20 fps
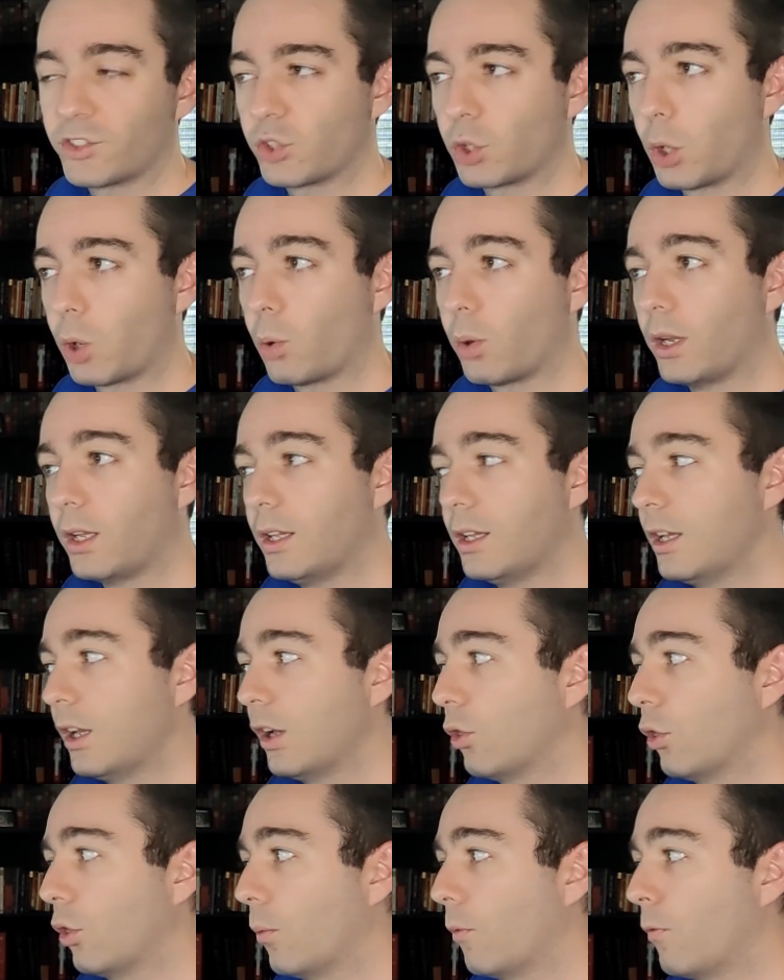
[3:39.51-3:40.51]
So
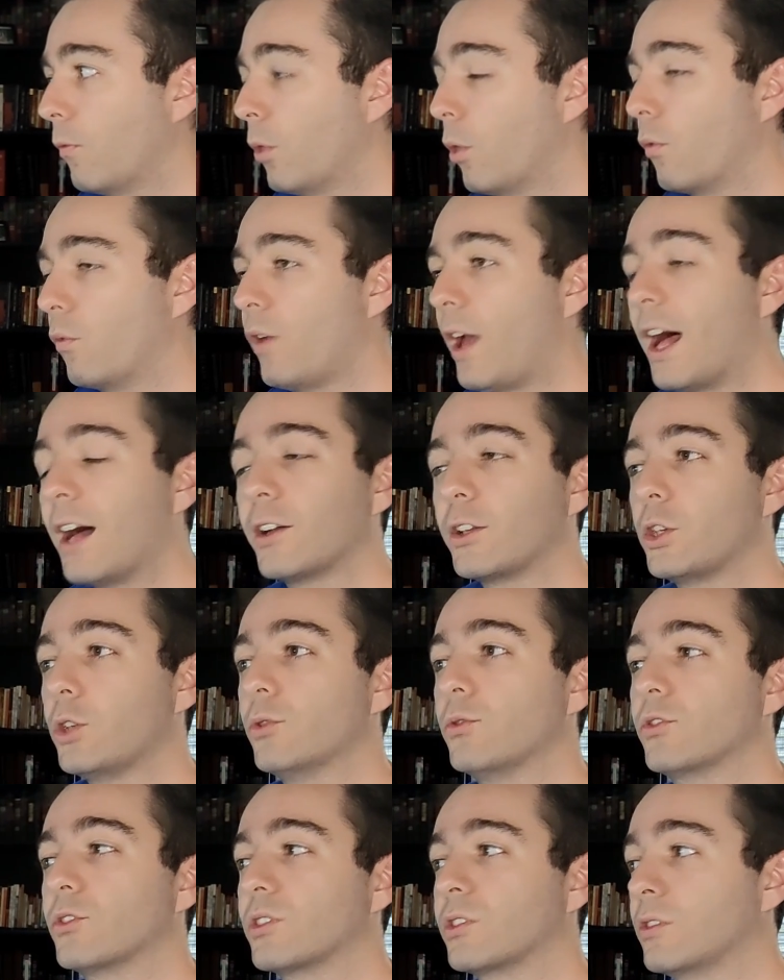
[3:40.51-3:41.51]
the
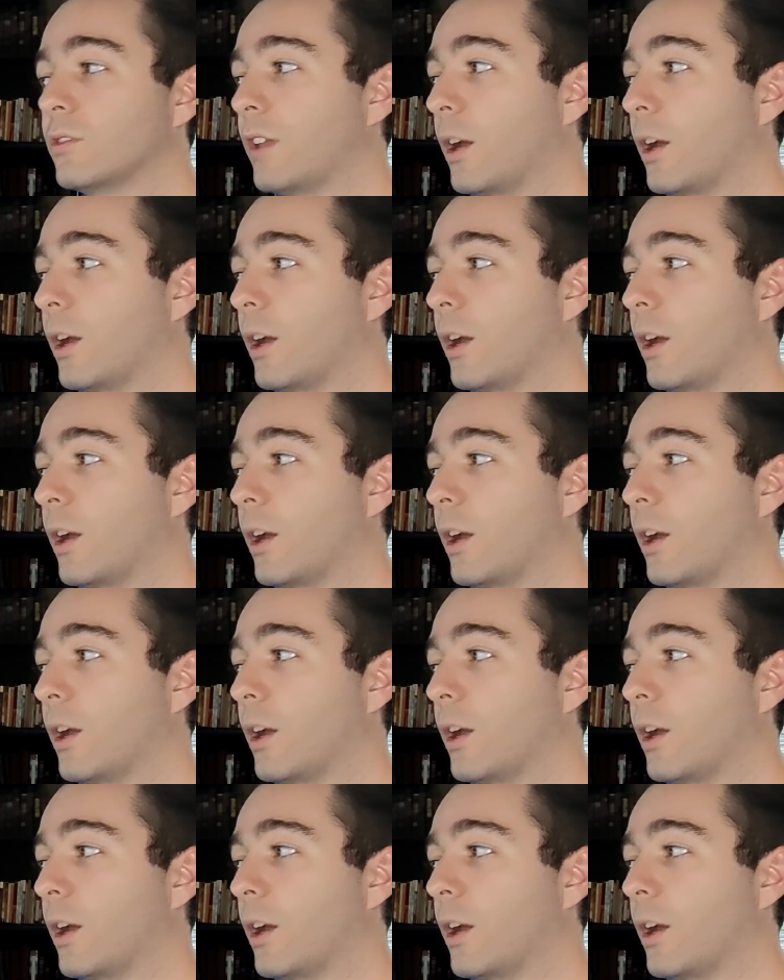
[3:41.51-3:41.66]
values